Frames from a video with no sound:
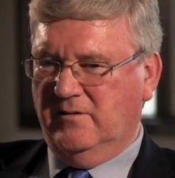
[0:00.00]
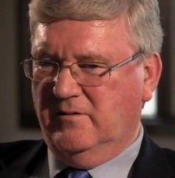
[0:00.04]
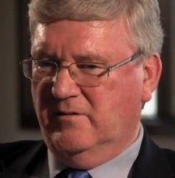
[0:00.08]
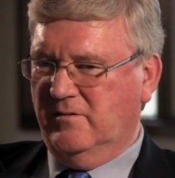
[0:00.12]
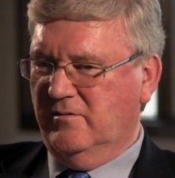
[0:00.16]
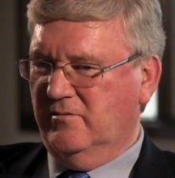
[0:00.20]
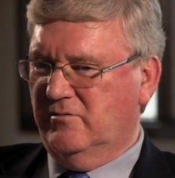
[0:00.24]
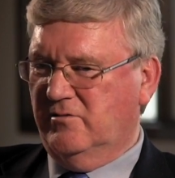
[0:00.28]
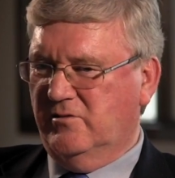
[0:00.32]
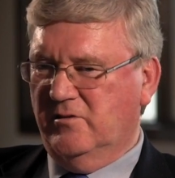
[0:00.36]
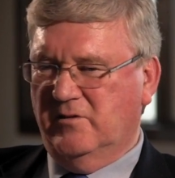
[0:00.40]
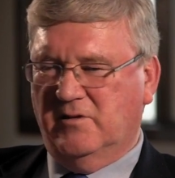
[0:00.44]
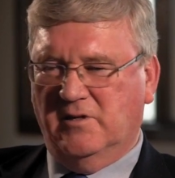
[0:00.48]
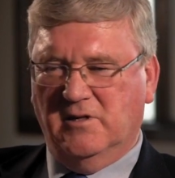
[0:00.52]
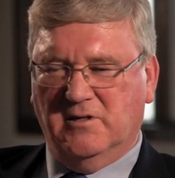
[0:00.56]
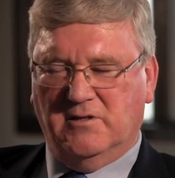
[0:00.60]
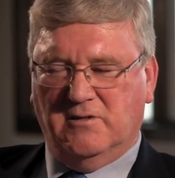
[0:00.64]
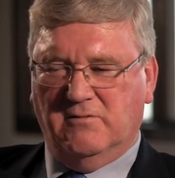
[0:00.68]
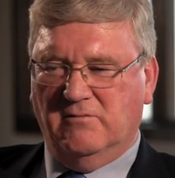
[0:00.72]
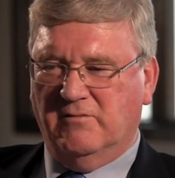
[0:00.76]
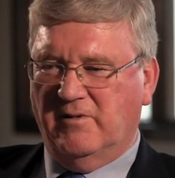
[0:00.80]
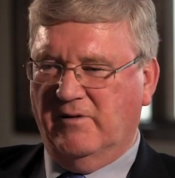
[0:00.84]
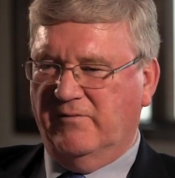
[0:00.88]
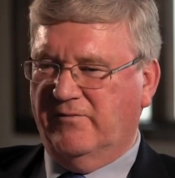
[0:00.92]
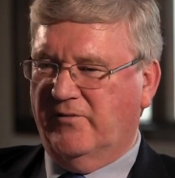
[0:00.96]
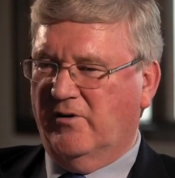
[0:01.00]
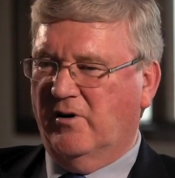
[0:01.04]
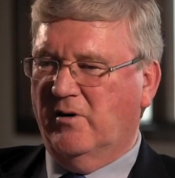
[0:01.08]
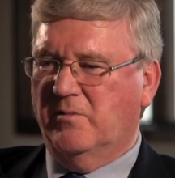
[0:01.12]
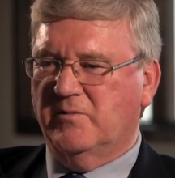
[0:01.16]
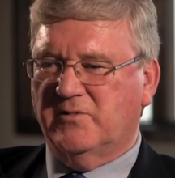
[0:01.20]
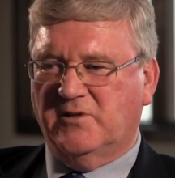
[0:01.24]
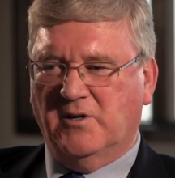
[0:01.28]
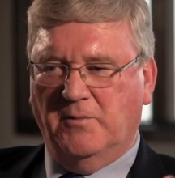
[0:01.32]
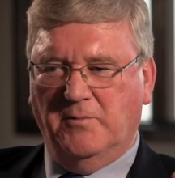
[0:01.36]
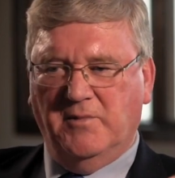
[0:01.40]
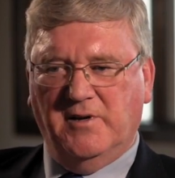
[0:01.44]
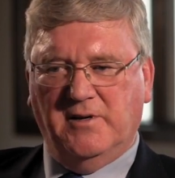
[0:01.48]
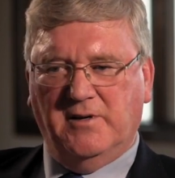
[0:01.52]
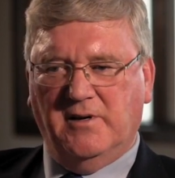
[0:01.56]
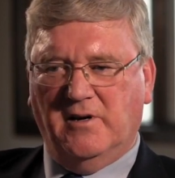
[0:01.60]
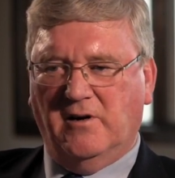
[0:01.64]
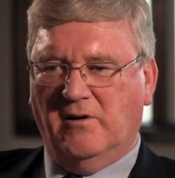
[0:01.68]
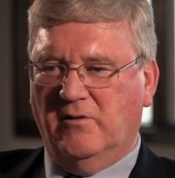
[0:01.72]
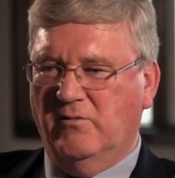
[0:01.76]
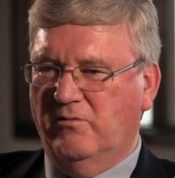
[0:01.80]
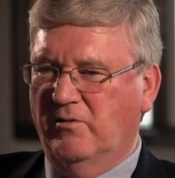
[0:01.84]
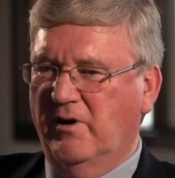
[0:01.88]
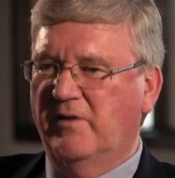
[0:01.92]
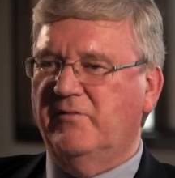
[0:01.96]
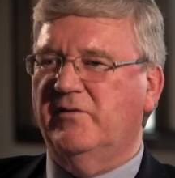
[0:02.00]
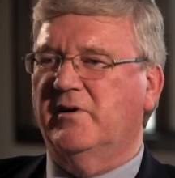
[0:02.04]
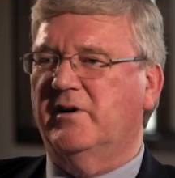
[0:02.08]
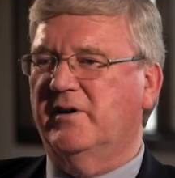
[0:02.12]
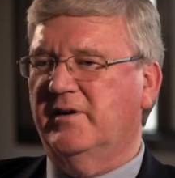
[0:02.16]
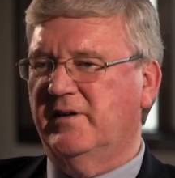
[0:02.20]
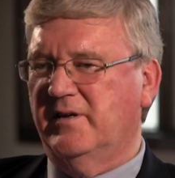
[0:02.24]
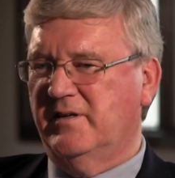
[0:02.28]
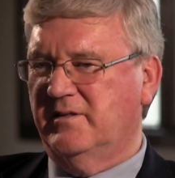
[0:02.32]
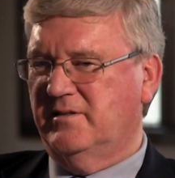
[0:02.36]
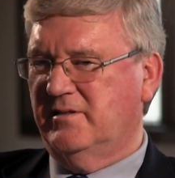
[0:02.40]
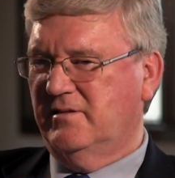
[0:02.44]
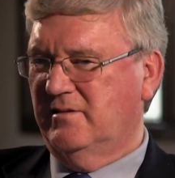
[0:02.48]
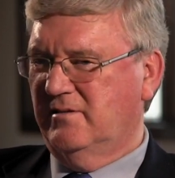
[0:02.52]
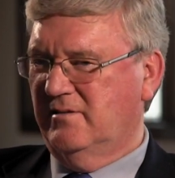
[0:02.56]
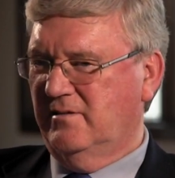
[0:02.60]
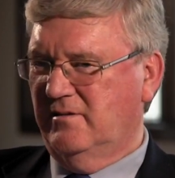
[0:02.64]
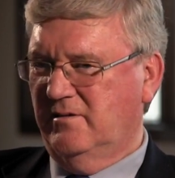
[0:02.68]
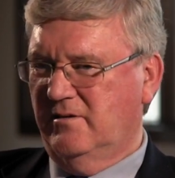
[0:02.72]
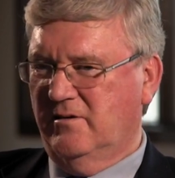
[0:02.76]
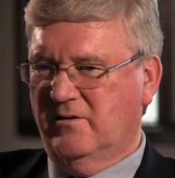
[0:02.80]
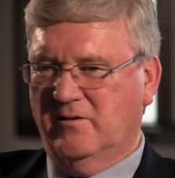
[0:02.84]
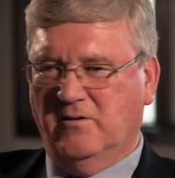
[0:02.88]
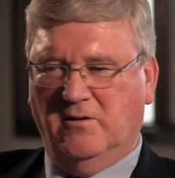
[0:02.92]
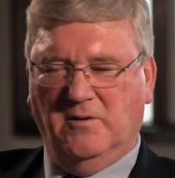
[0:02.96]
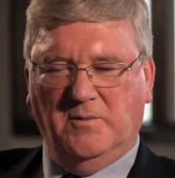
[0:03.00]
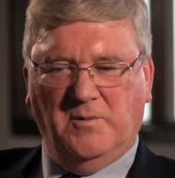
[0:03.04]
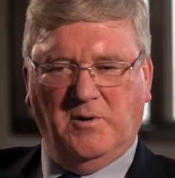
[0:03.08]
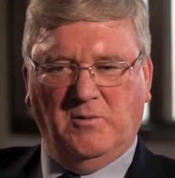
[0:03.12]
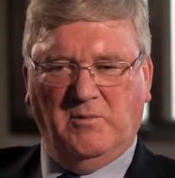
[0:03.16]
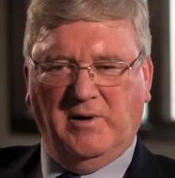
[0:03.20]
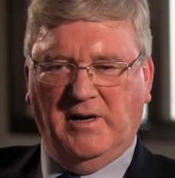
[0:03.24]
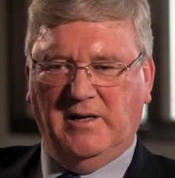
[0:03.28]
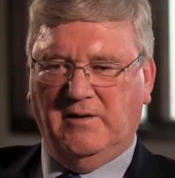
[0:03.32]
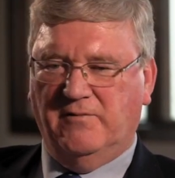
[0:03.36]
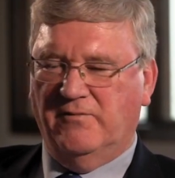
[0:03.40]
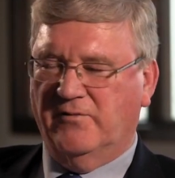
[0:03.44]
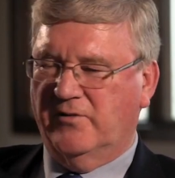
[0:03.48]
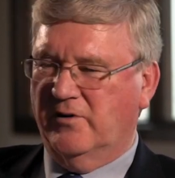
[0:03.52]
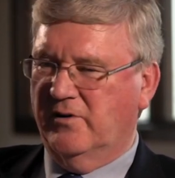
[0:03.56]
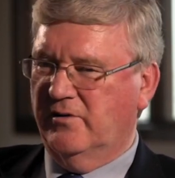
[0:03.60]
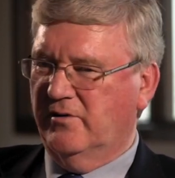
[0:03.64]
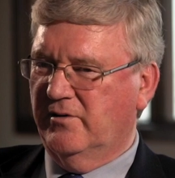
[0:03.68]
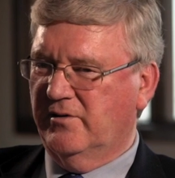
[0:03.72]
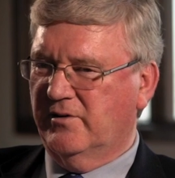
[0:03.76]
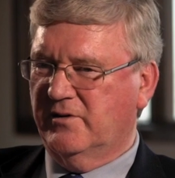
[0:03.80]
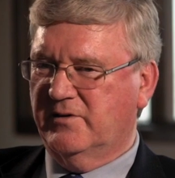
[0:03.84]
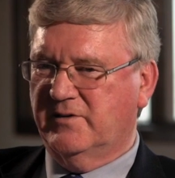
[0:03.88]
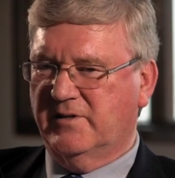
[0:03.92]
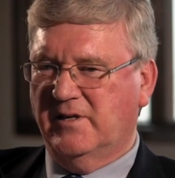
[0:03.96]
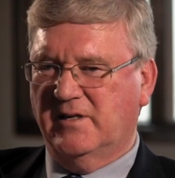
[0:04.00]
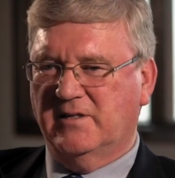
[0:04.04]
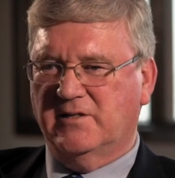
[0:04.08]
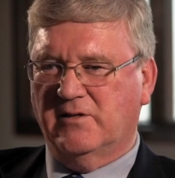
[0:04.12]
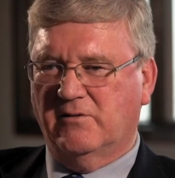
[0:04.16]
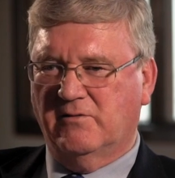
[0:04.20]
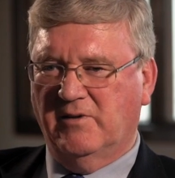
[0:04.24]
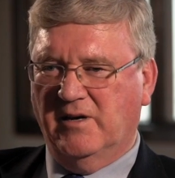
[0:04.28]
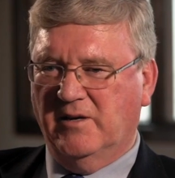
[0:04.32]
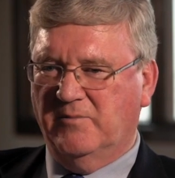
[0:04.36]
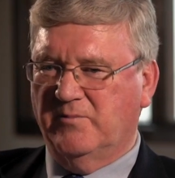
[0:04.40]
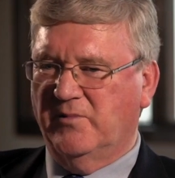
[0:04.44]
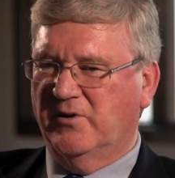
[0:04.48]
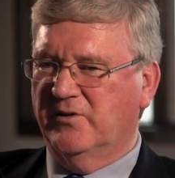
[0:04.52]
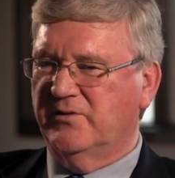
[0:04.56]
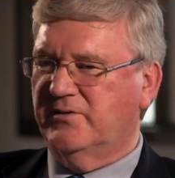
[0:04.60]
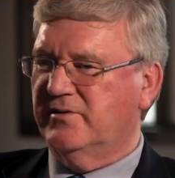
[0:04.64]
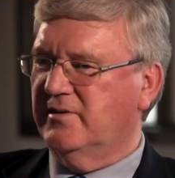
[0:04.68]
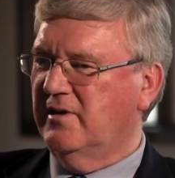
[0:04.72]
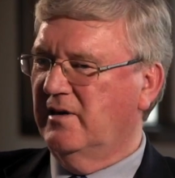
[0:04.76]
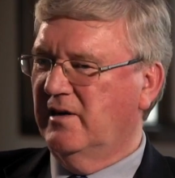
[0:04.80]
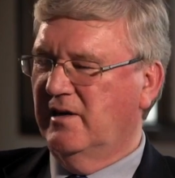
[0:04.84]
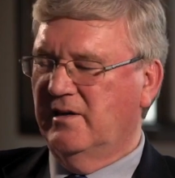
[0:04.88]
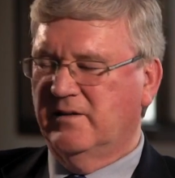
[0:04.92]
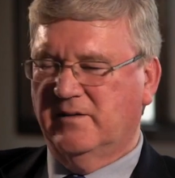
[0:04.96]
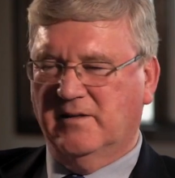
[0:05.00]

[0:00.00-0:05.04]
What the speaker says: Judicial Reforms Committee or whoever it is, you're going to be waiting for another 6 or 8 months.